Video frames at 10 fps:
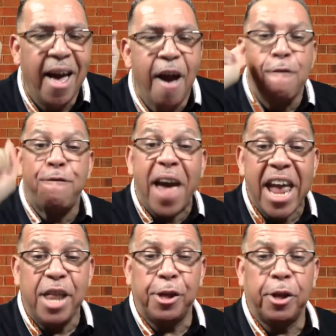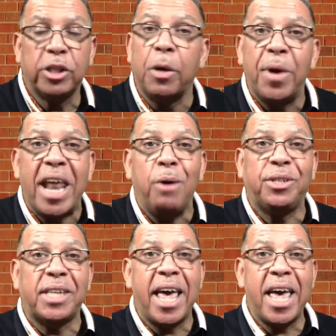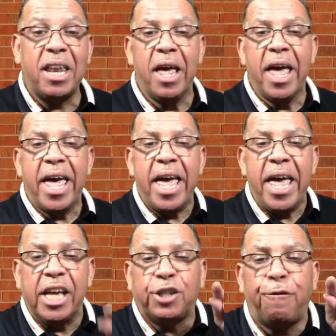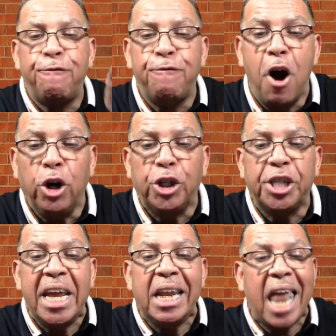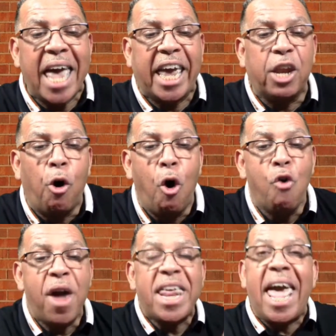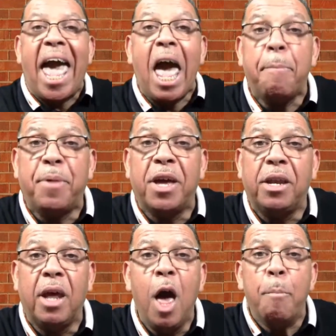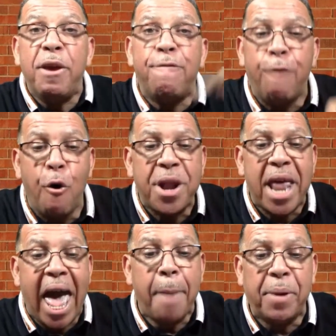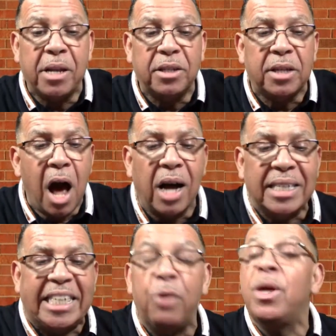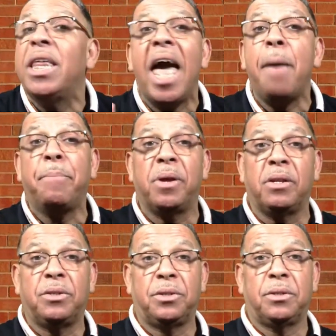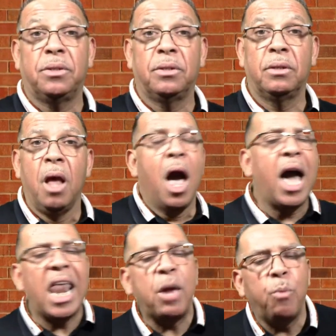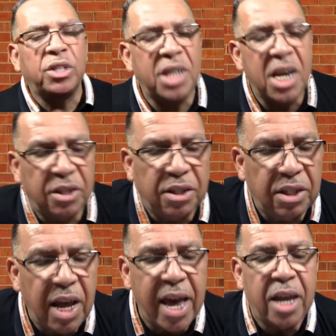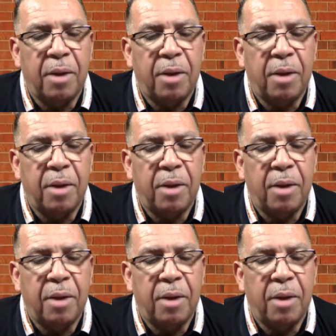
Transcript: Faith, someone else said, is functioning like it already happened before it happens until it happens. I like what Jesus said.